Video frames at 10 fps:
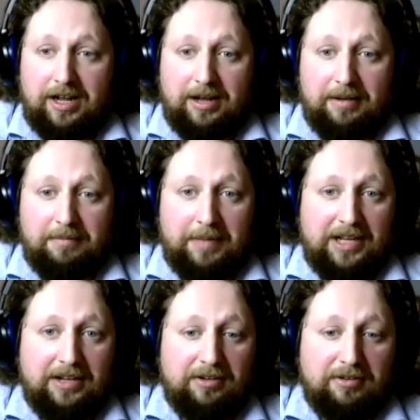
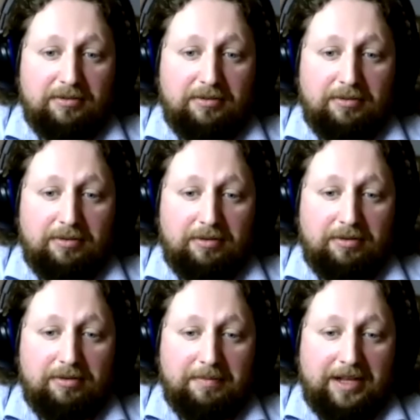meal or
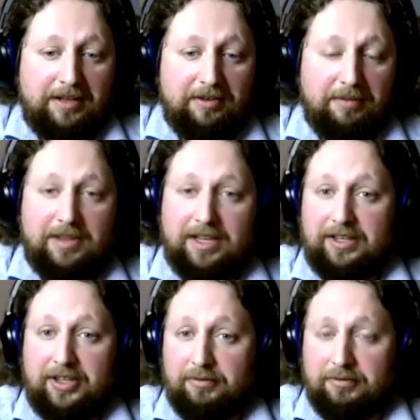make something
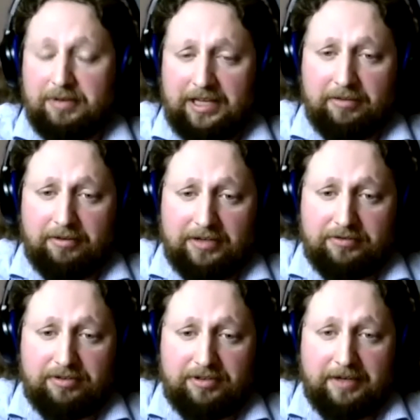unique or
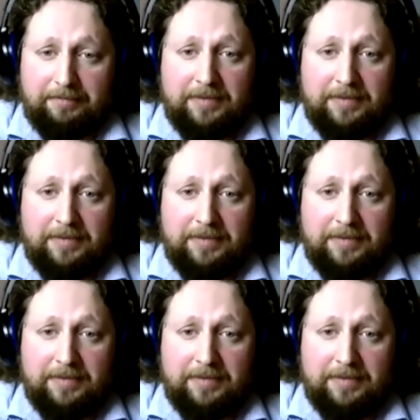interesting.